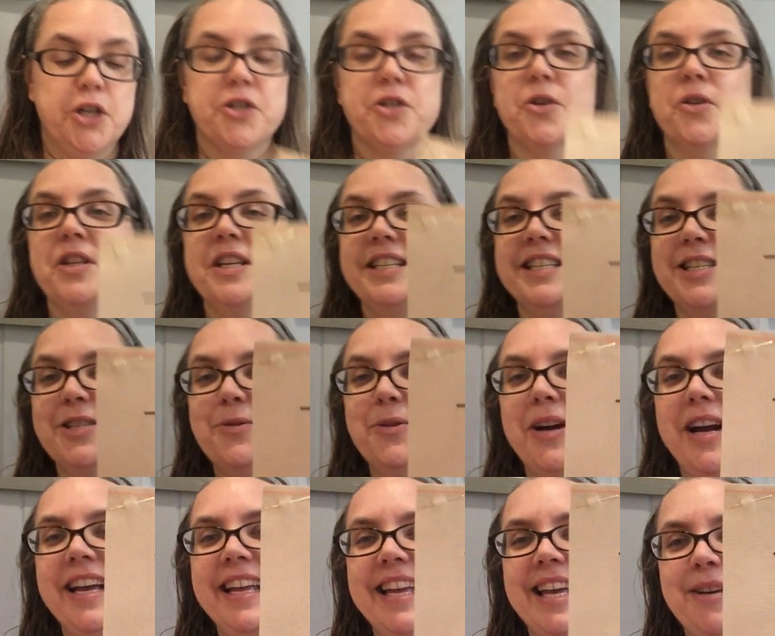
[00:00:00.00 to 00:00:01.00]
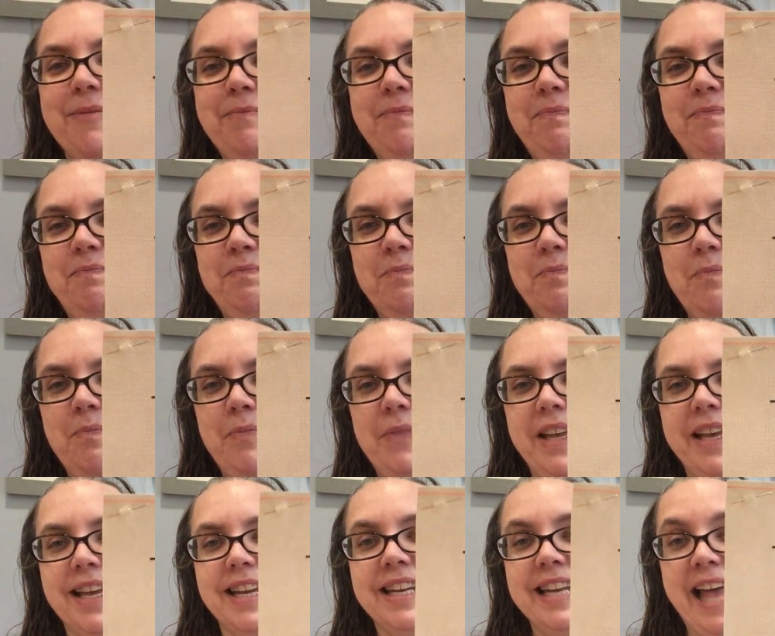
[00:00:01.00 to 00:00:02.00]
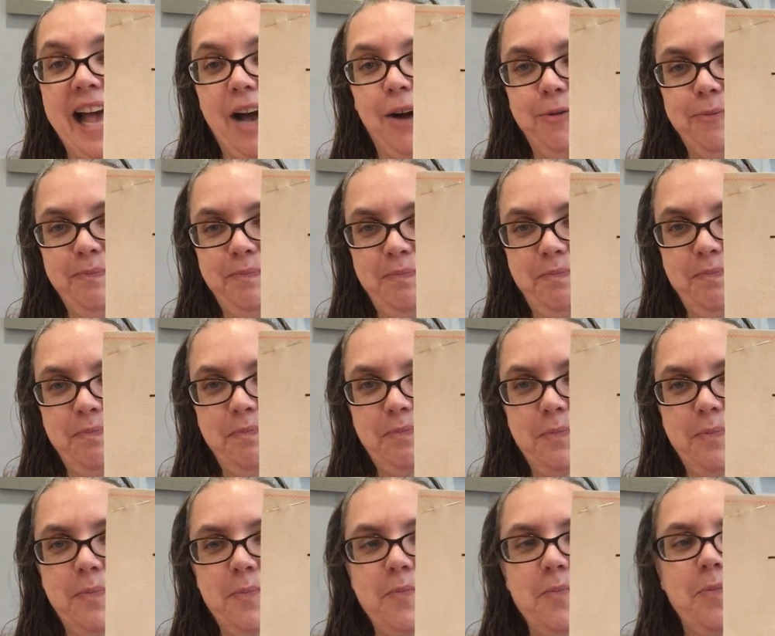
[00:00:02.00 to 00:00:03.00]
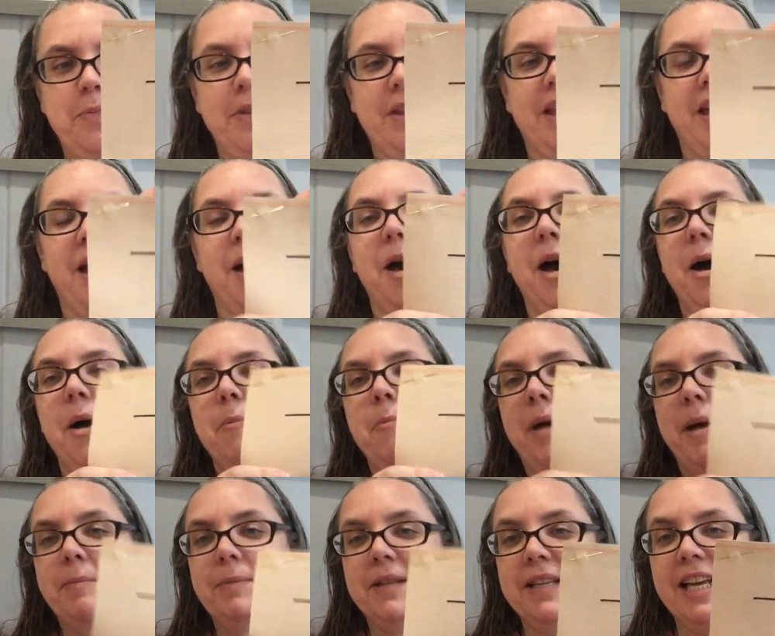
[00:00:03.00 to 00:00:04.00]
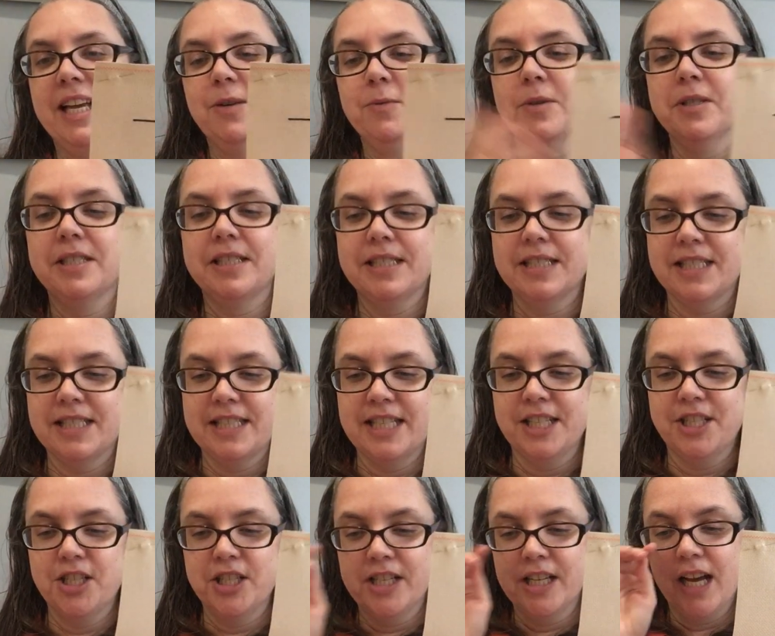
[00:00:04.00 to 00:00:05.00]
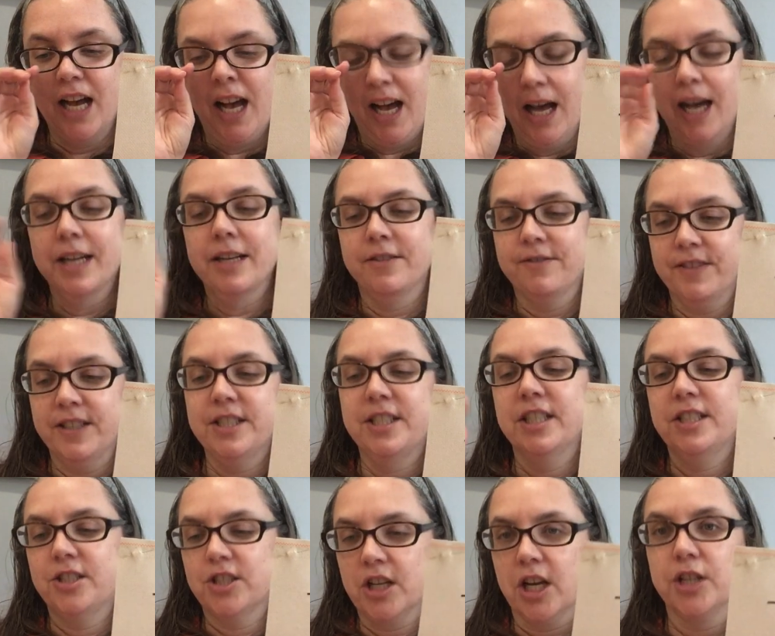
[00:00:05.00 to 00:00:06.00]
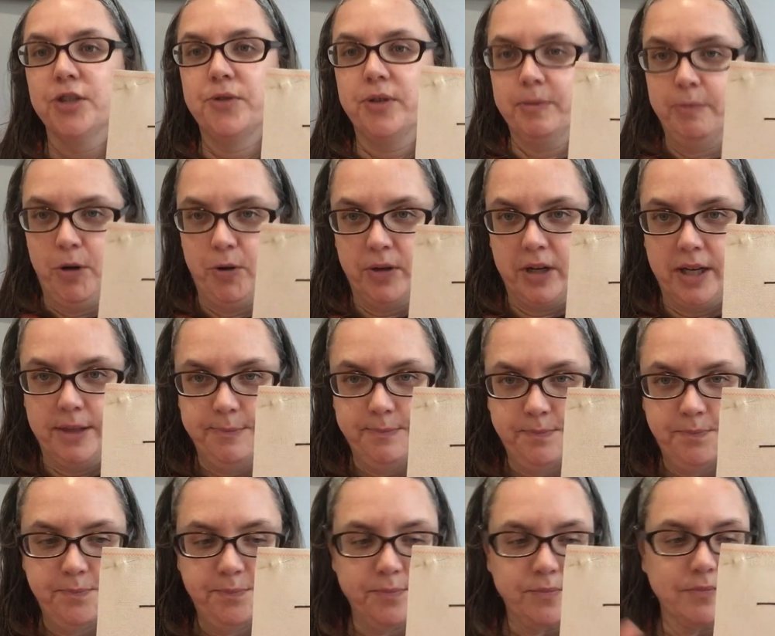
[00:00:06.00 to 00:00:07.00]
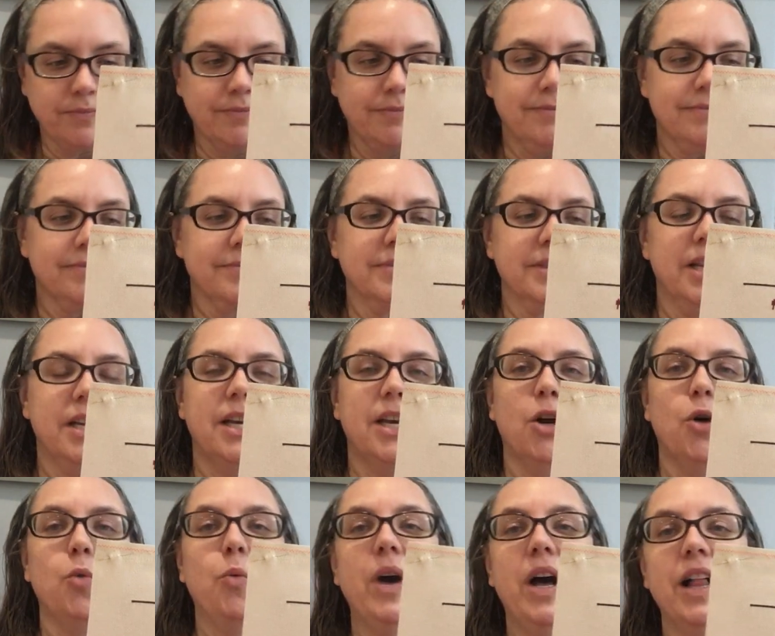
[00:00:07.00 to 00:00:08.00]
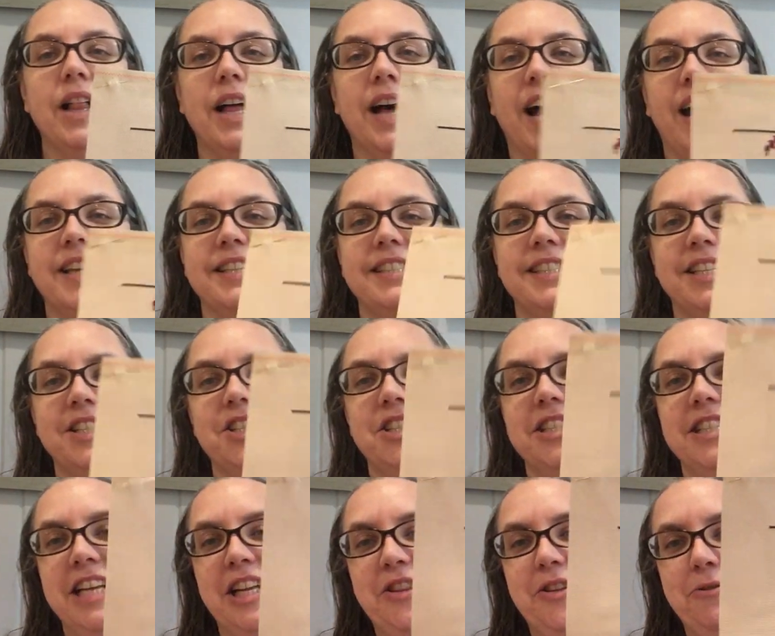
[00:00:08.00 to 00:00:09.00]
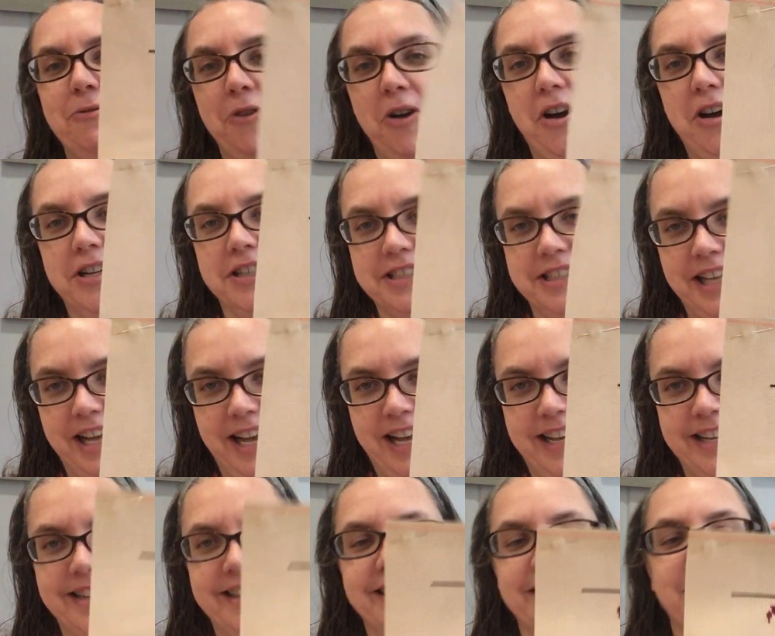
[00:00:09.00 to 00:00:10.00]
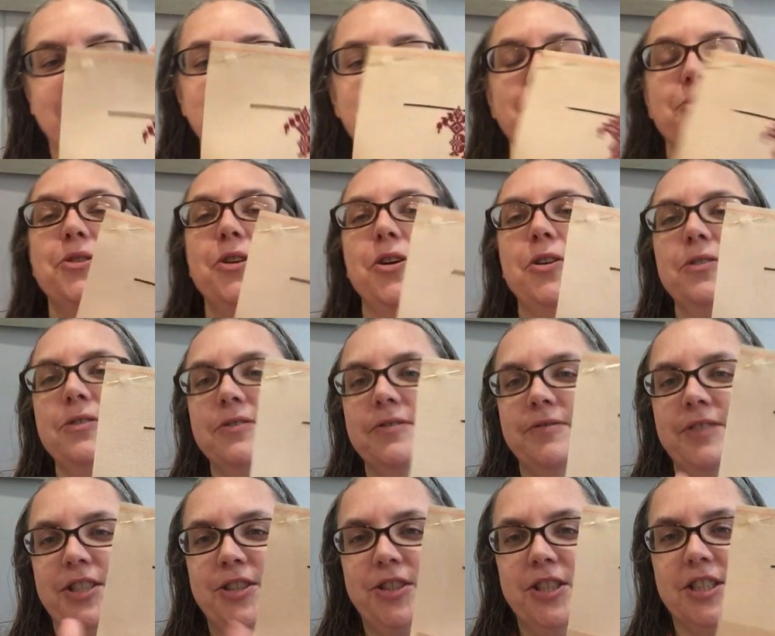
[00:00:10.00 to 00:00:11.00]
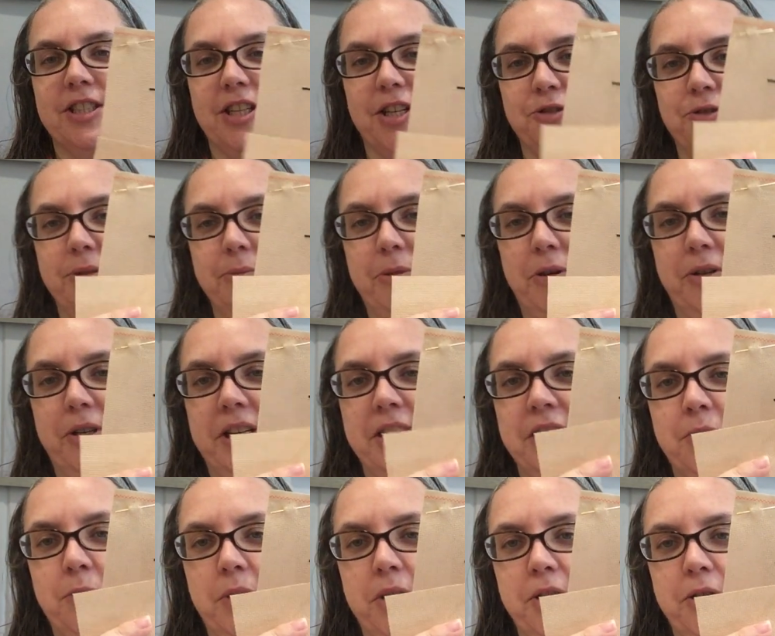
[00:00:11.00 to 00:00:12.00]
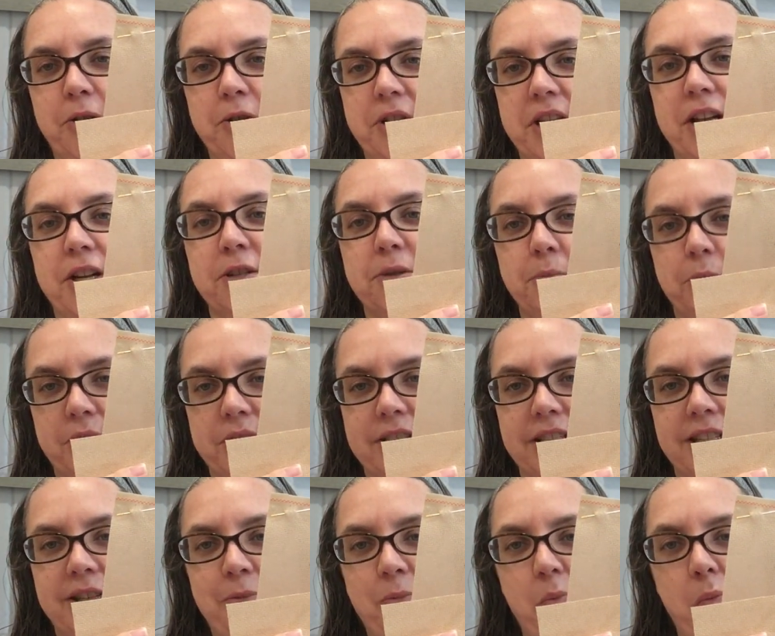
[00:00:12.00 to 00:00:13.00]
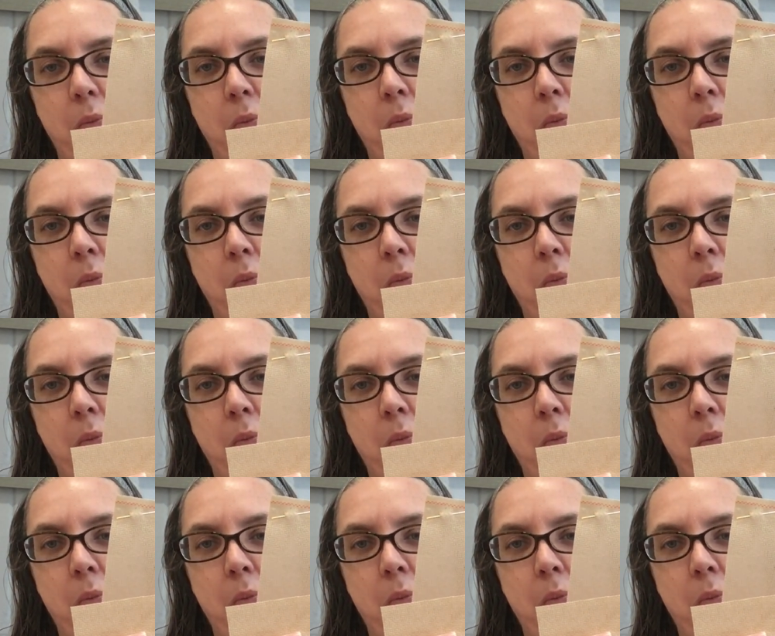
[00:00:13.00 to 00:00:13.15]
So this is where I am. Now, my plan was to stitch it on vintage country mocha. Well, I stitched it on the wrong side because you know vintage country mocha is one of those that is printed.